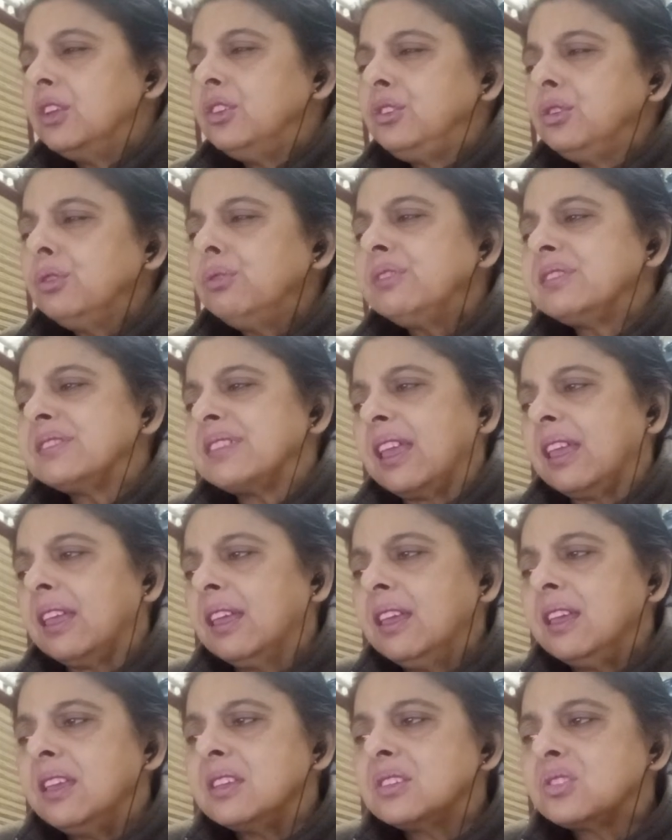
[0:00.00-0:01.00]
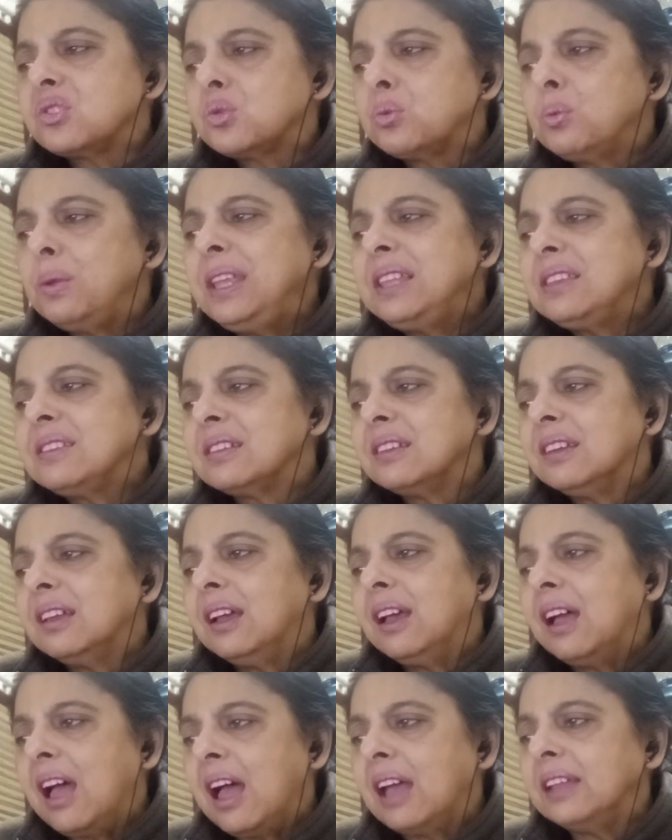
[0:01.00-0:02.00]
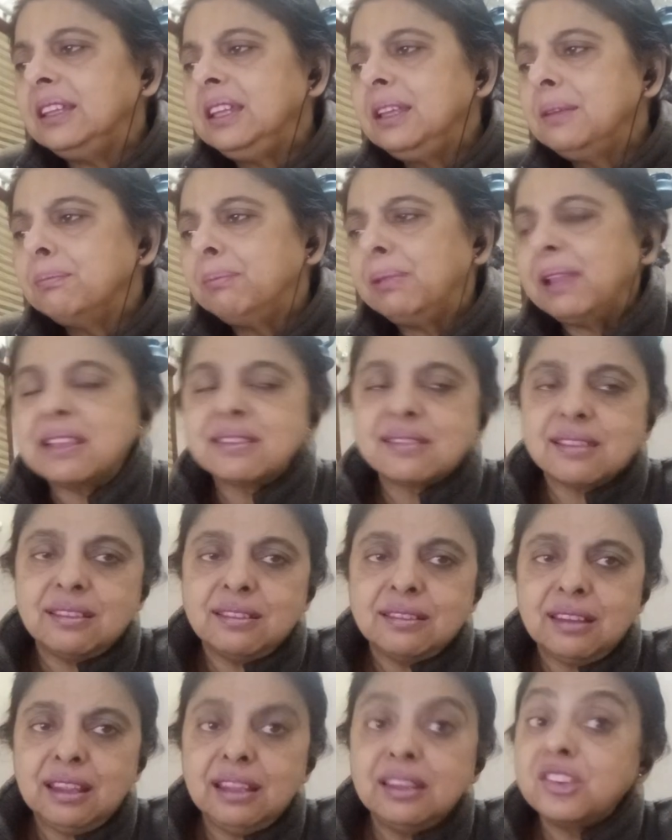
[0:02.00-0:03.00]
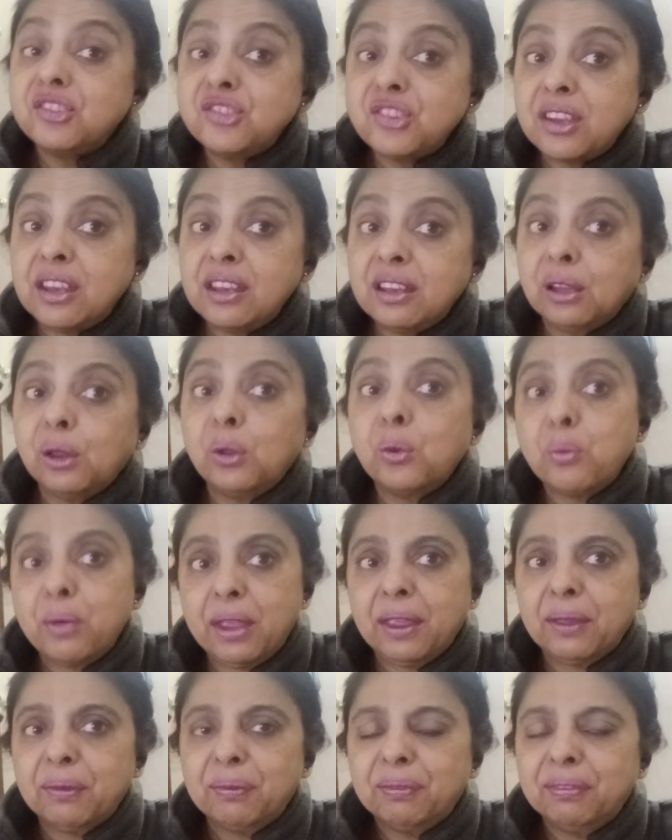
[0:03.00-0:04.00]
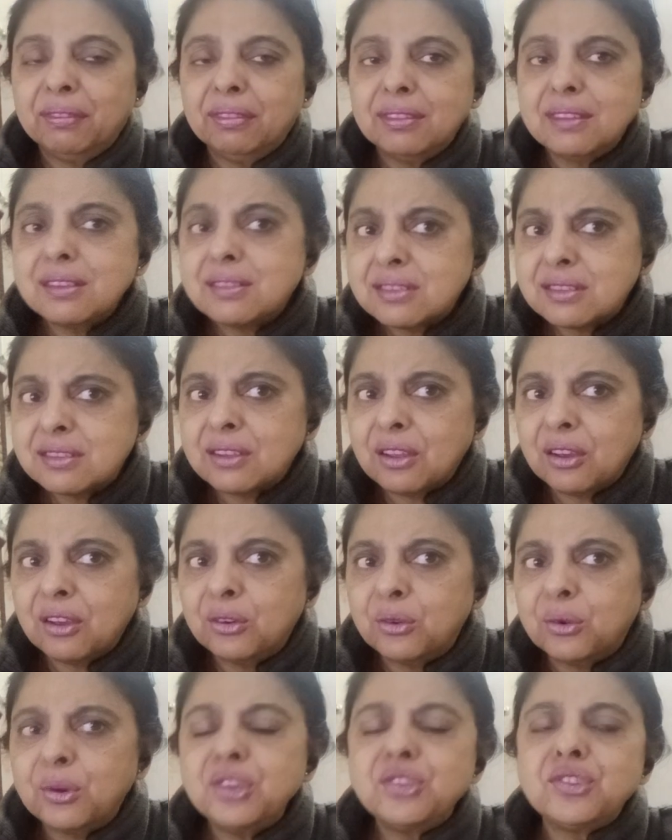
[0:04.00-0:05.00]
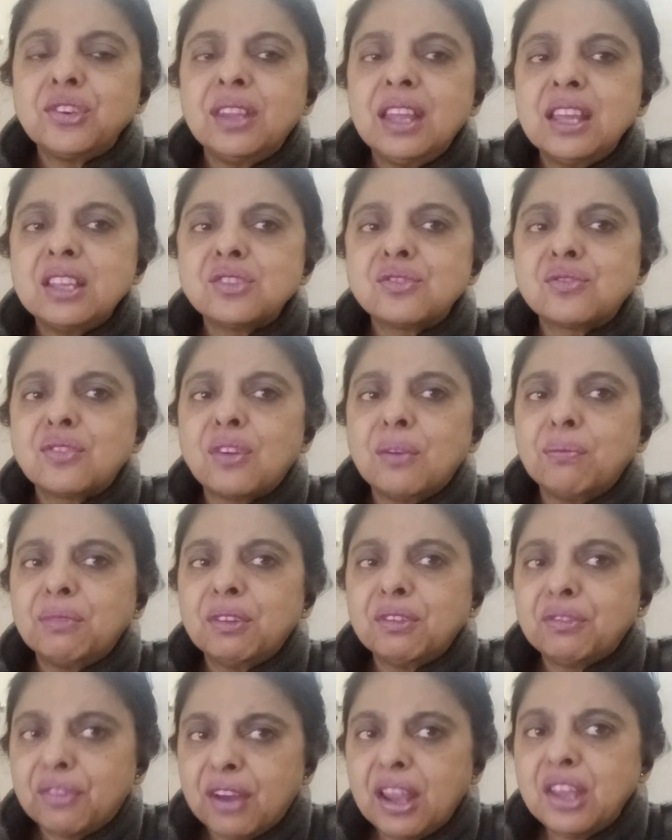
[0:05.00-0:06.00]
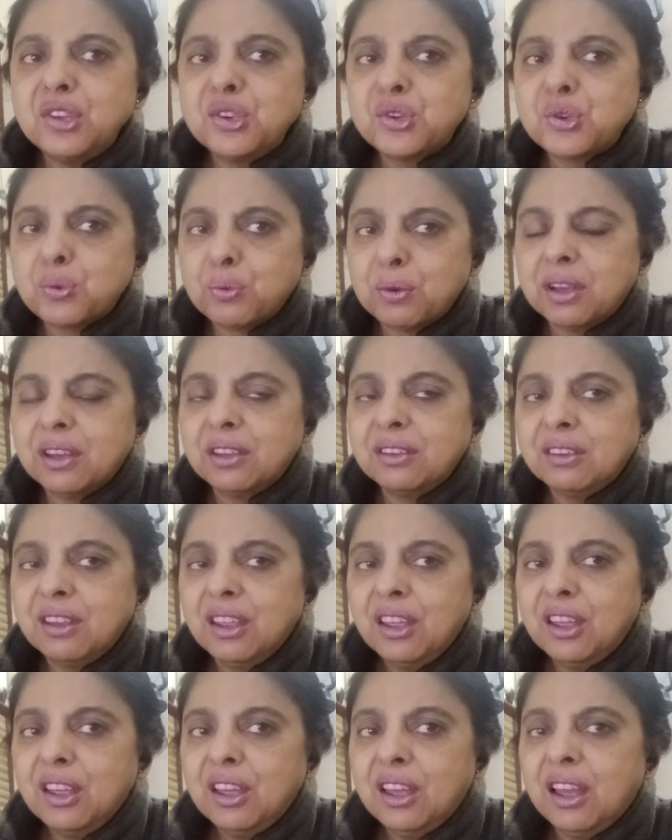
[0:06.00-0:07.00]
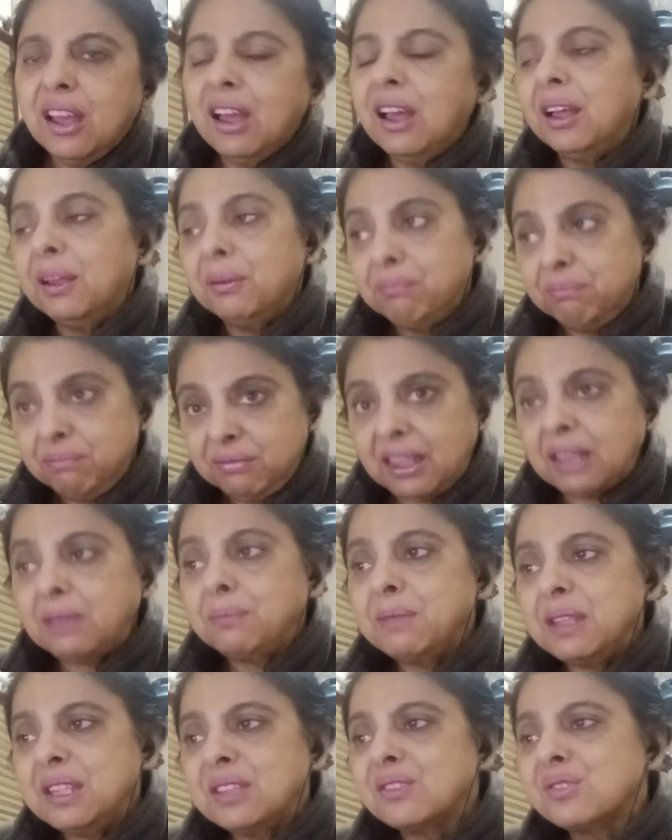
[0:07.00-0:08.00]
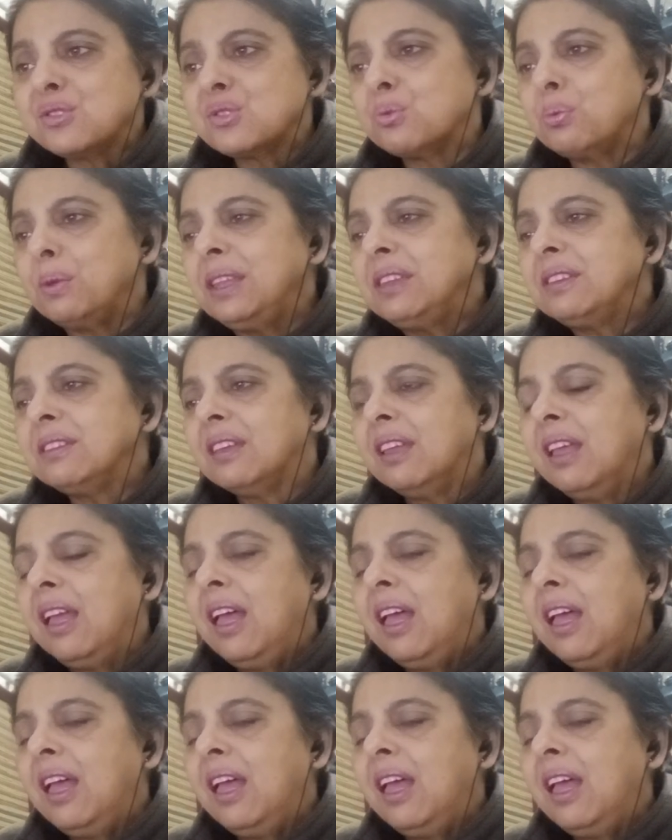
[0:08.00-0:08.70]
Dulce is sweet, pleasant in a gentle way. This originates from the French word uh, that means sweet,